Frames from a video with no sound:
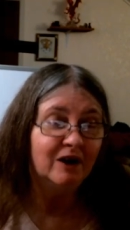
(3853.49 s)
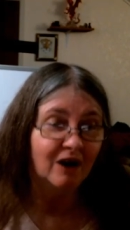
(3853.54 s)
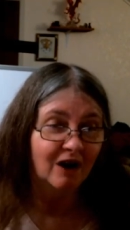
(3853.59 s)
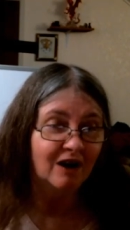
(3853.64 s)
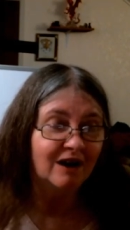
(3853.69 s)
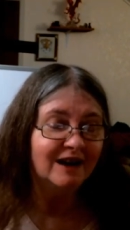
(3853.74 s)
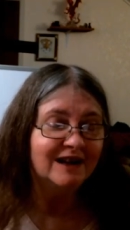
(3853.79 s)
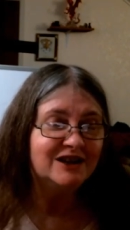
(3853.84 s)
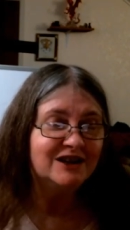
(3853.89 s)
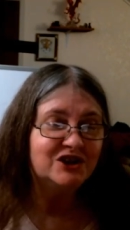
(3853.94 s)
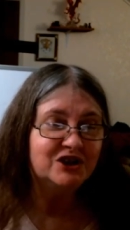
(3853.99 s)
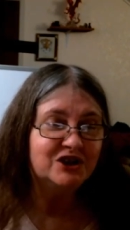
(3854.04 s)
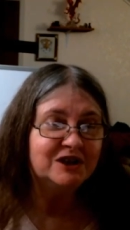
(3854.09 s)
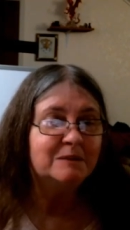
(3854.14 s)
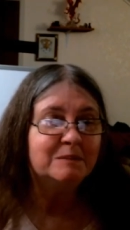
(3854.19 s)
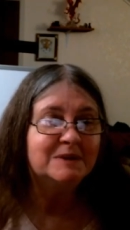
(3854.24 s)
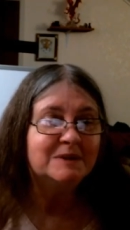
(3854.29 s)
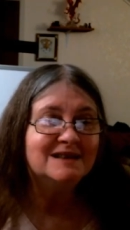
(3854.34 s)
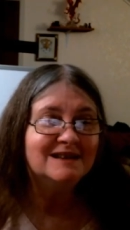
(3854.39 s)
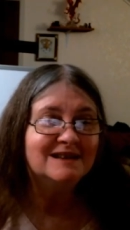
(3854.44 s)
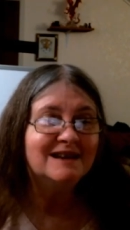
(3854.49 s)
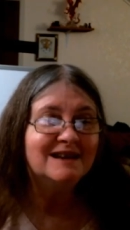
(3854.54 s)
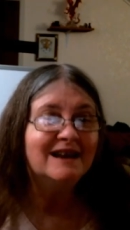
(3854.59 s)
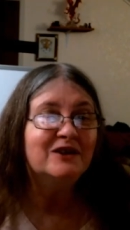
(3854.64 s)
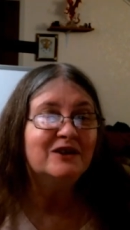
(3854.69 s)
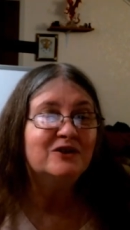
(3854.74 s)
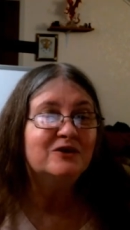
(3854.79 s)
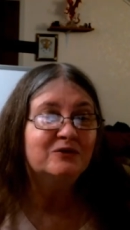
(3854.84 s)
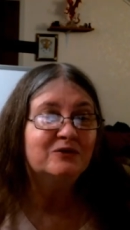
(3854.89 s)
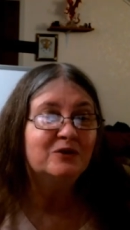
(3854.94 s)
we're on a ship
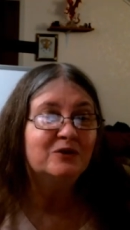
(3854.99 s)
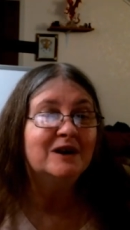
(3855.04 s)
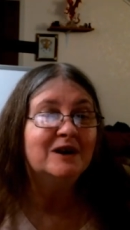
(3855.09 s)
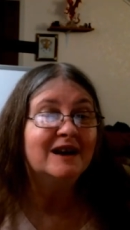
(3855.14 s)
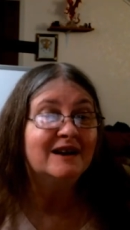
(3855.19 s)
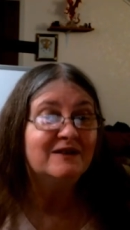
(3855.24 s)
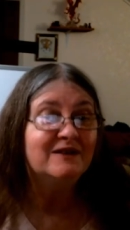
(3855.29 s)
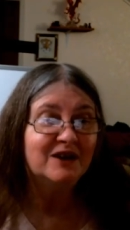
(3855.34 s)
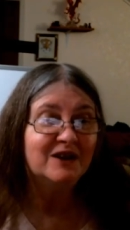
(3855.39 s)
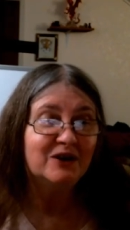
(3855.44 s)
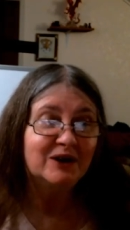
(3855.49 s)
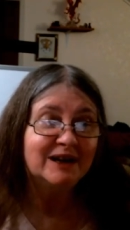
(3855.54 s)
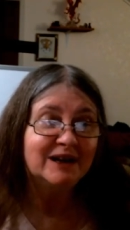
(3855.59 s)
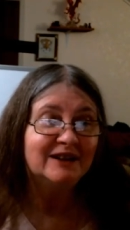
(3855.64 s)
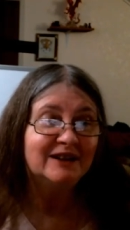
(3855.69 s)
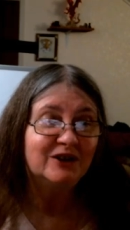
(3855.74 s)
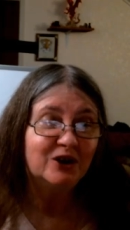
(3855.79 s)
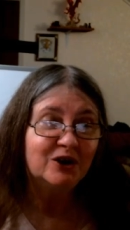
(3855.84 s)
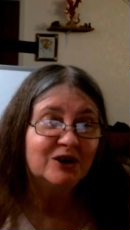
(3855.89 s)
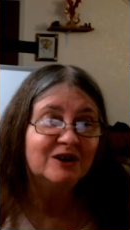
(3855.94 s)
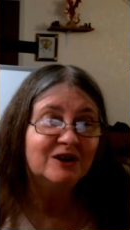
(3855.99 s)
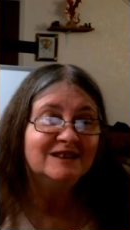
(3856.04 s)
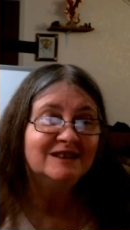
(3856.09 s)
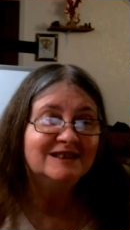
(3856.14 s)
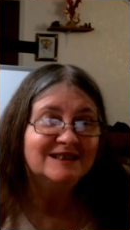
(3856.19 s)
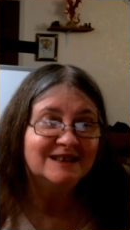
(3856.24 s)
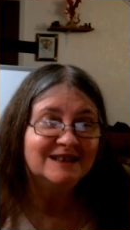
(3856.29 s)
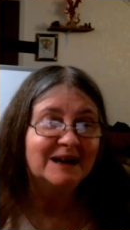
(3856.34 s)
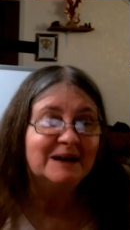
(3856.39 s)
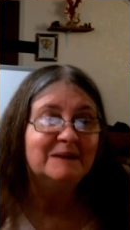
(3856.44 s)
together for a very
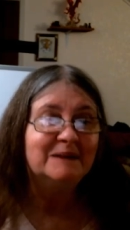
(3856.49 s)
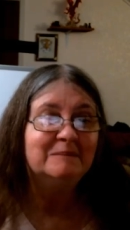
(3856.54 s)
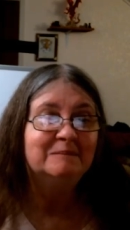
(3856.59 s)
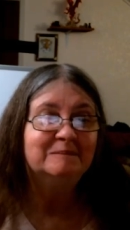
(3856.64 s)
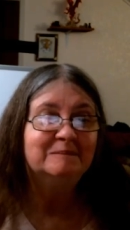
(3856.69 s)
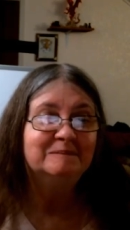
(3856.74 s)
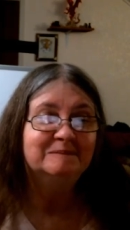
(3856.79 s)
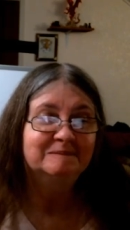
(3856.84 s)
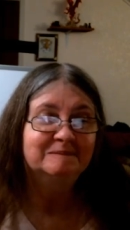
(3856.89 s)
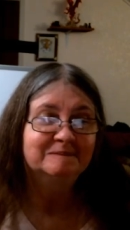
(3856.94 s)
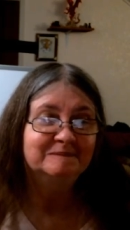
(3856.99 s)
long time.